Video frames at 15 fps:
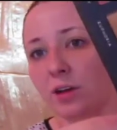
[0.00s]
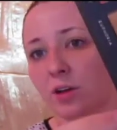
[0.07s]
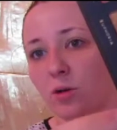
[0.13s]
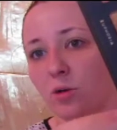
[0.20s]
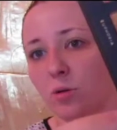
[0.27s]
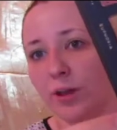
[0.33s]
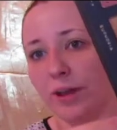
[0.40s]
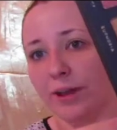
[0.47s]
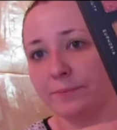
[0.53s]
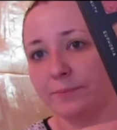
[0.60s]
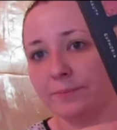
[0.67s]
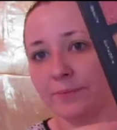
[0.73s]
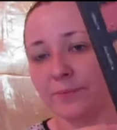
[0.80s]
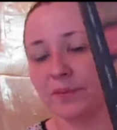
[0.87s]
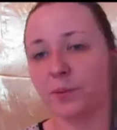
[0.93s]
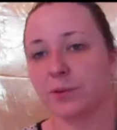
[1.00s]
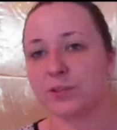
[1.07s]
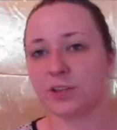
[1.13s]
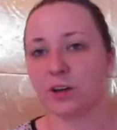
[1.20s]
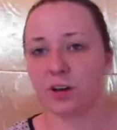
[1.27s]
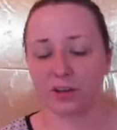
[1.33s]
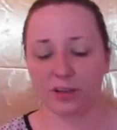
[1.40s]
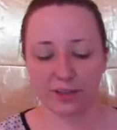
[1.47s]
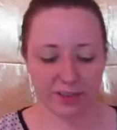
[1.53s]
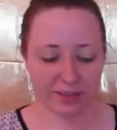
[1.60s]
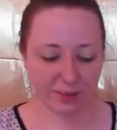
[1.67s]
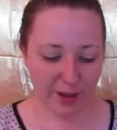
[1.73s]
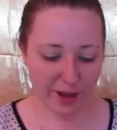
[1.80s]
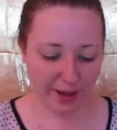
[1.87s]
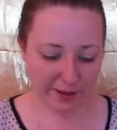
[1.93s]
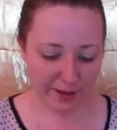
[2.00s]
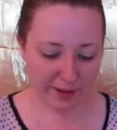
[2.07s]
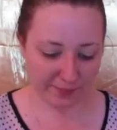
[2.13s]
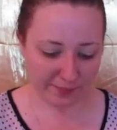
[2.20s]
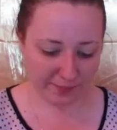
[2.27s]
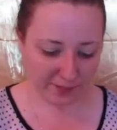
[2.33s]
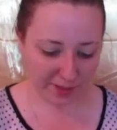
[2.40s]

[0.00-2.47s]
Koi. That's what it's called in this palette.